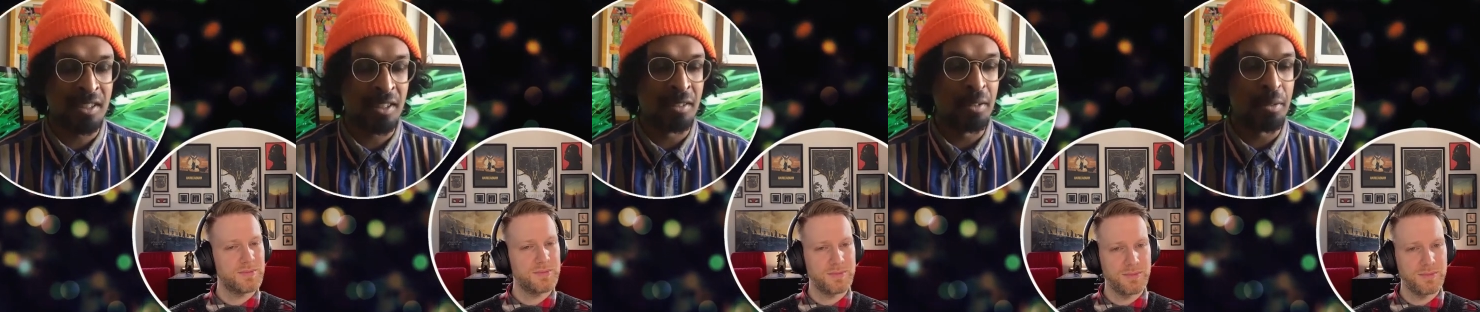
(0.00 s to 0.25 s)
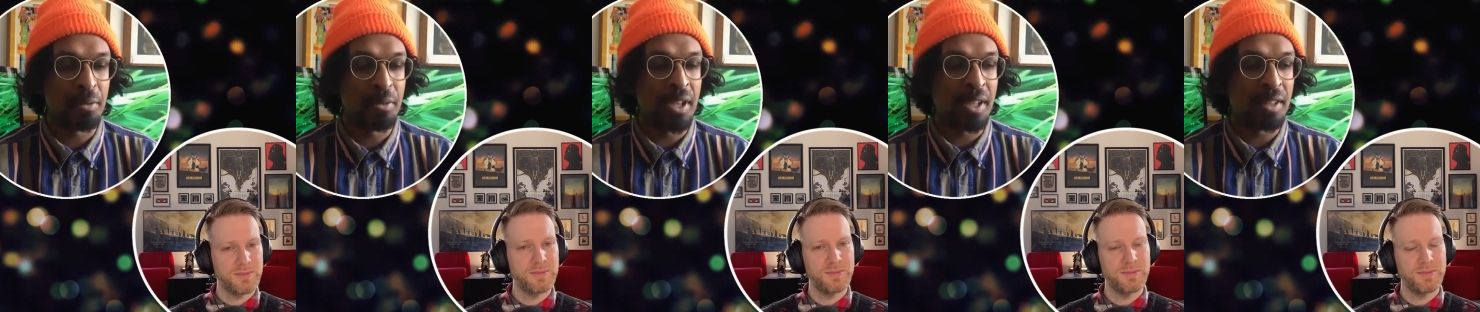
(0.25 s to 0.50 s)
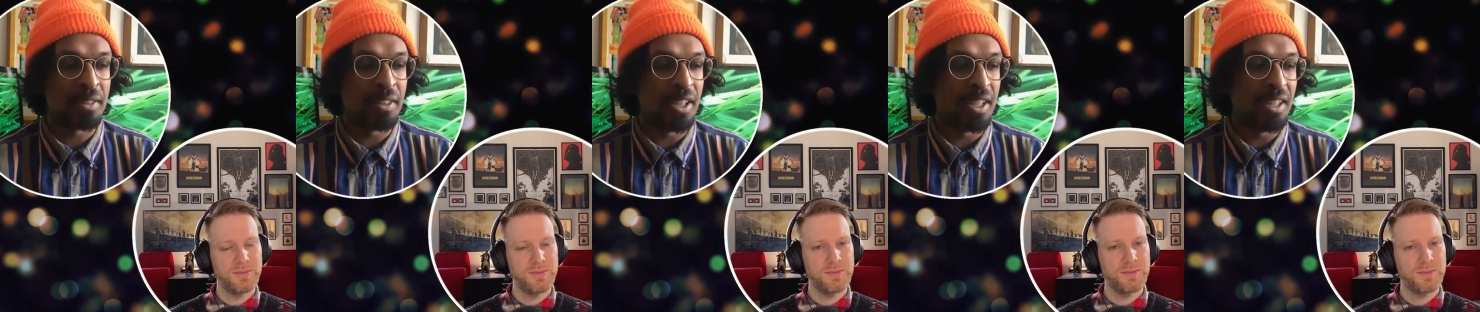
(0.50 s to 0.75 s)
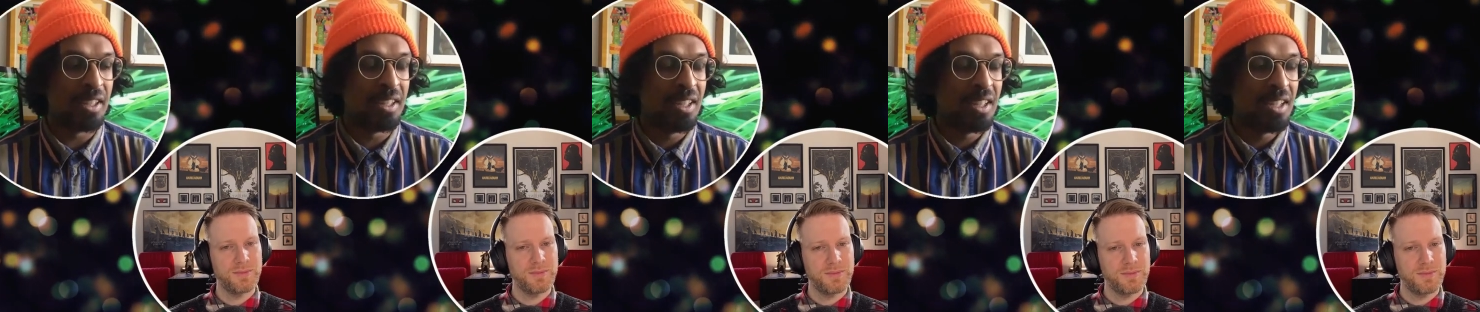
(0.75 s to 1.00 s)
Speaker 1: And the thing that
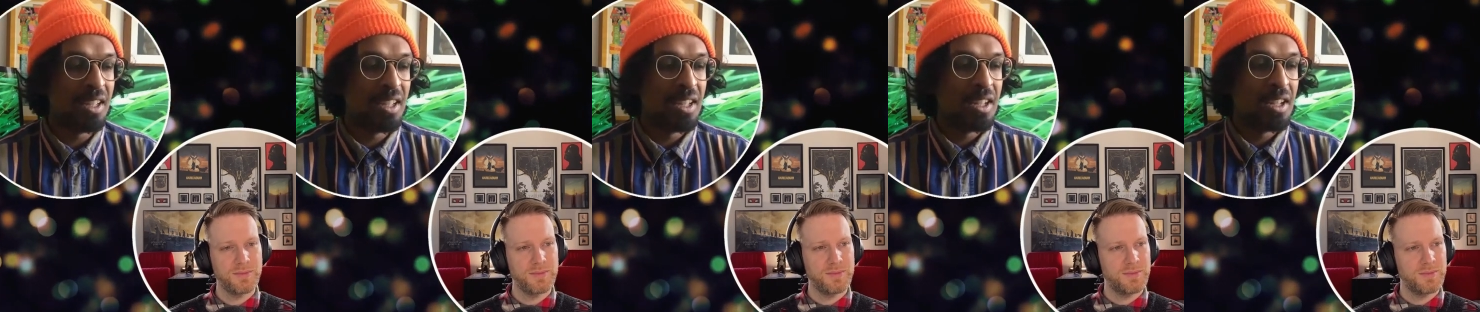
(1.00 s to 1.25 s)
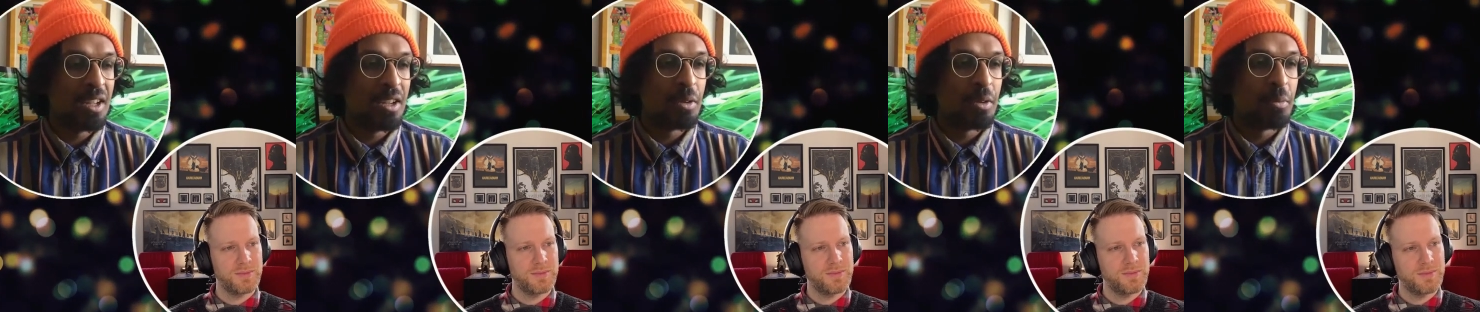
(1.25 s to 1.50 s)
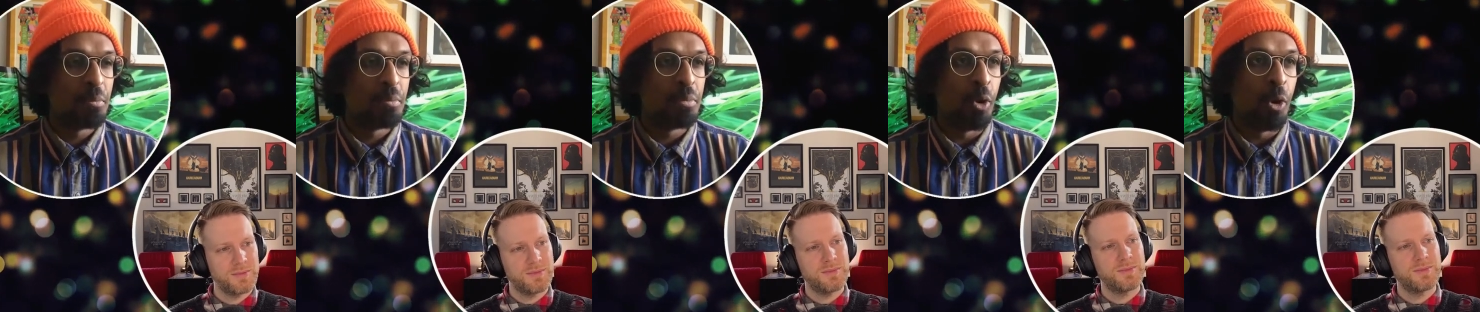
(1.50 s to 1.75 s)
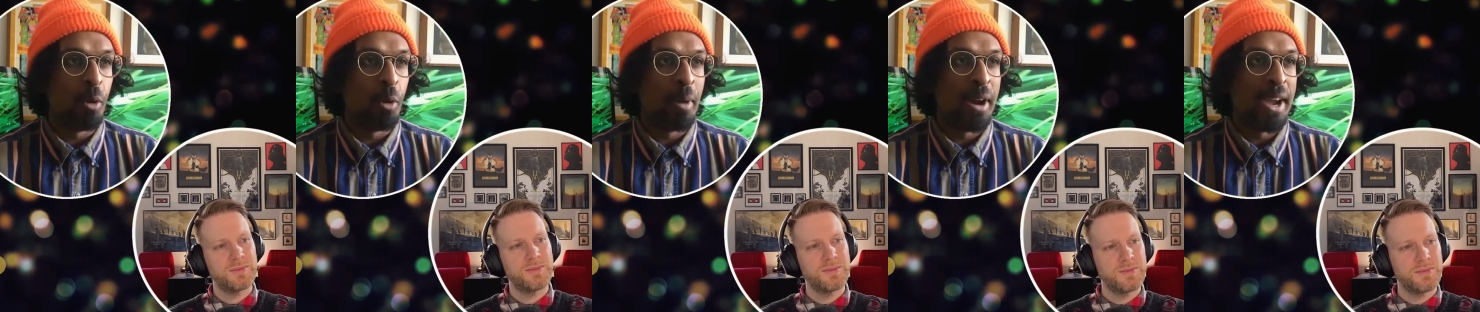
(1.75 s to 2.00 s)

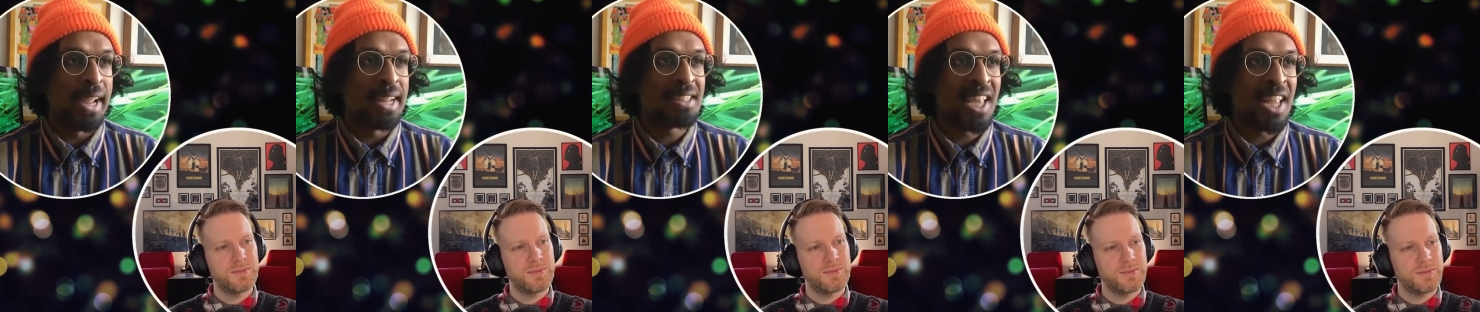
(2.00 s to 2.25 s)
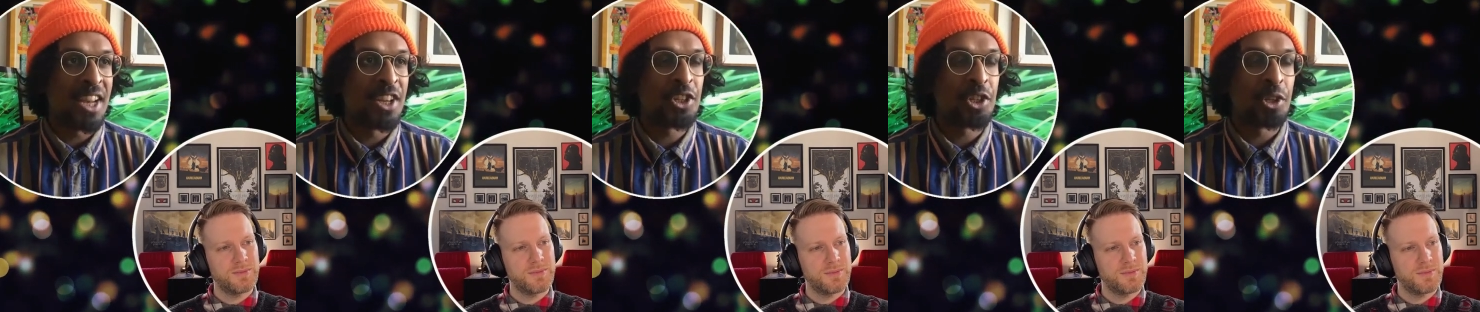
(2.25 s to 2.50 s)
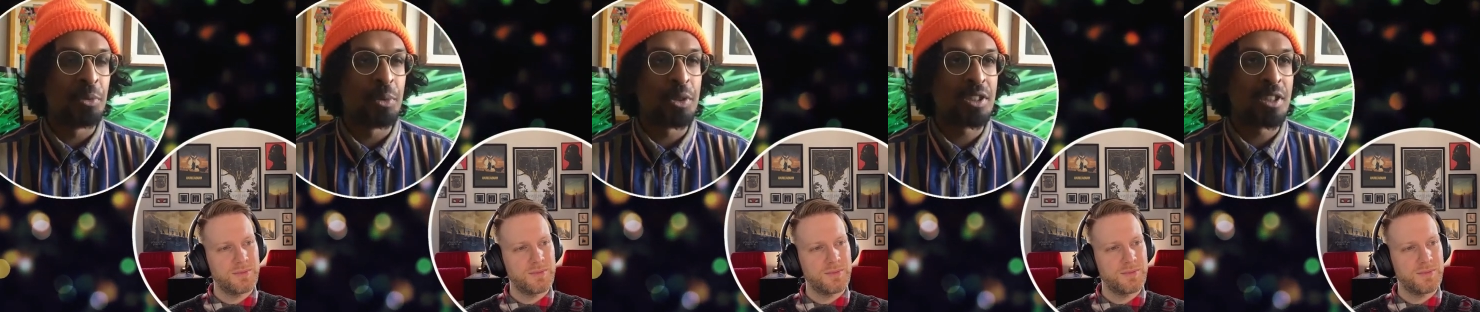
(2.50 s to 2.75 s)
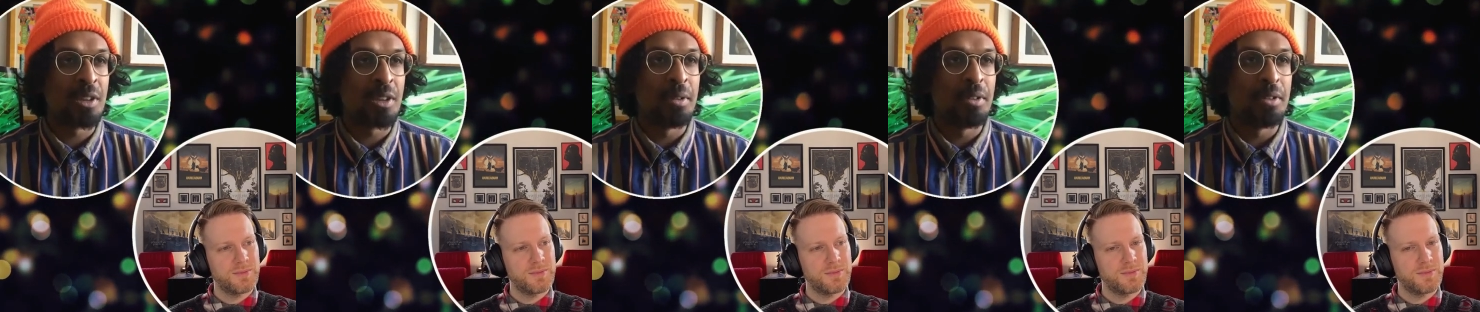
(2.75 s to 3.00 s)
brought my attention was
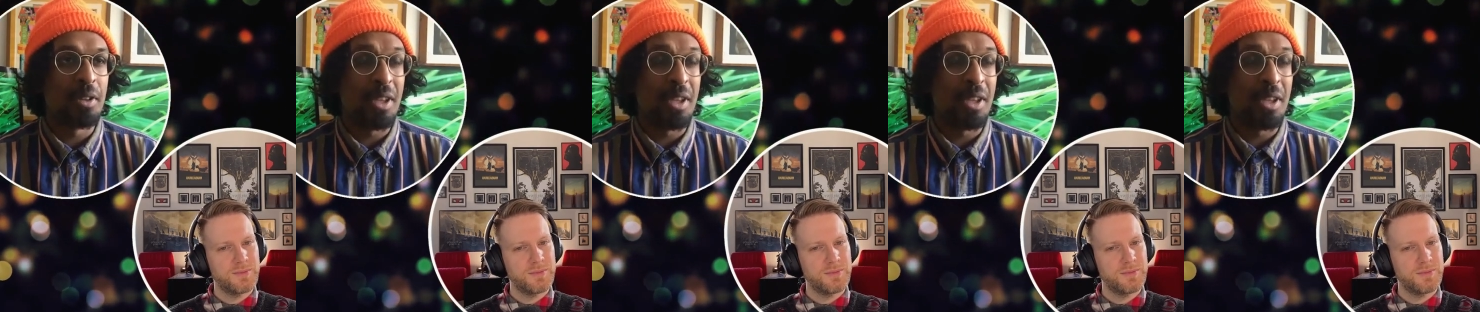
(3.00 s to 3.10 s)
some